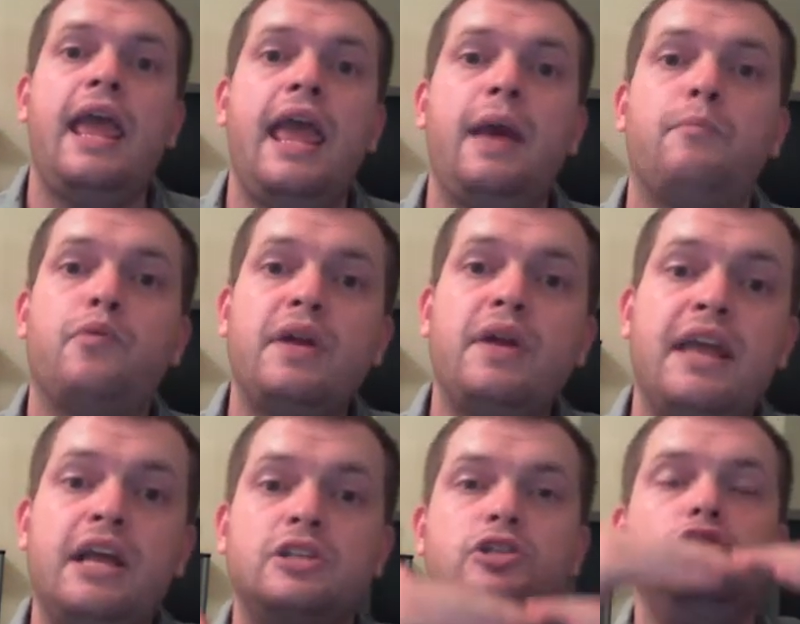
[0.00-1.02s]
and bring
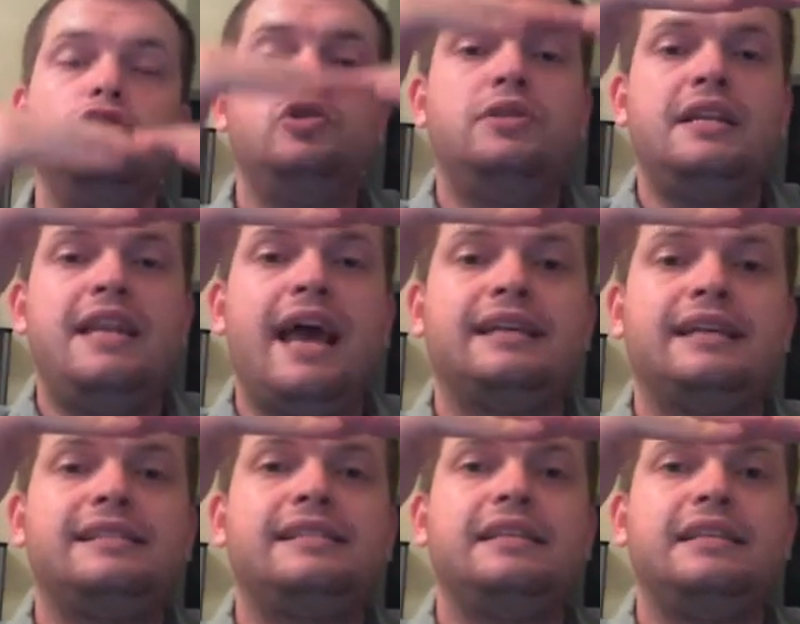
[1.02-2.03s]
it to the
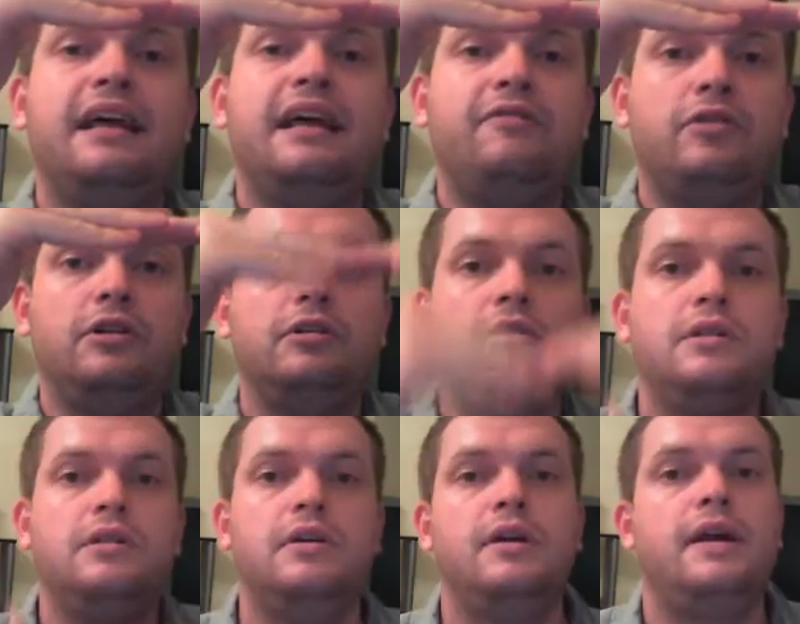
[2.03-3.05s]
next level
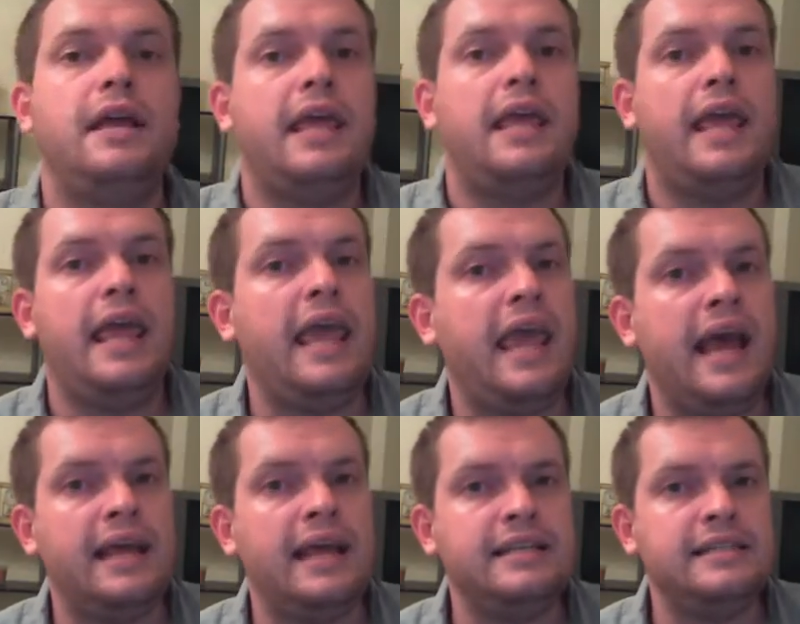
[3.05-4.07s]

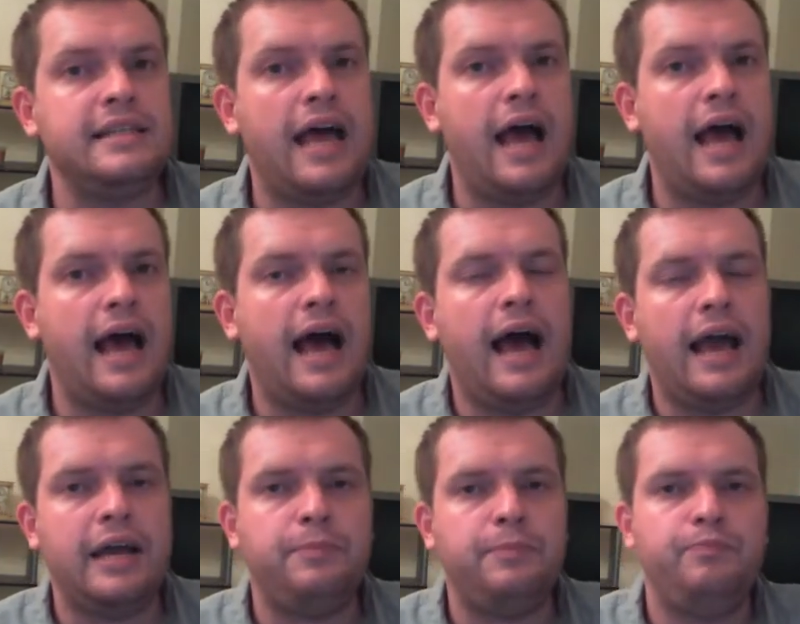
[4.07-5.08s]
and
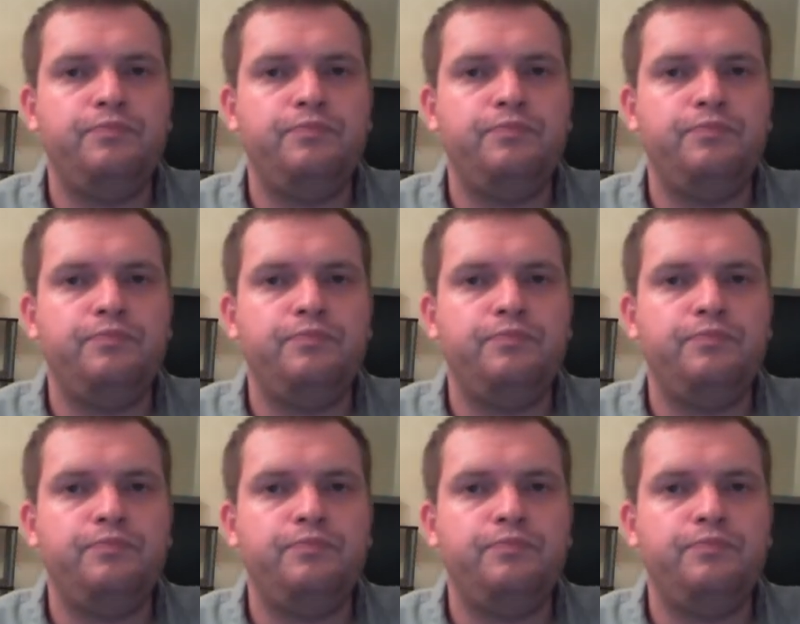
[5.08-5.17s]
I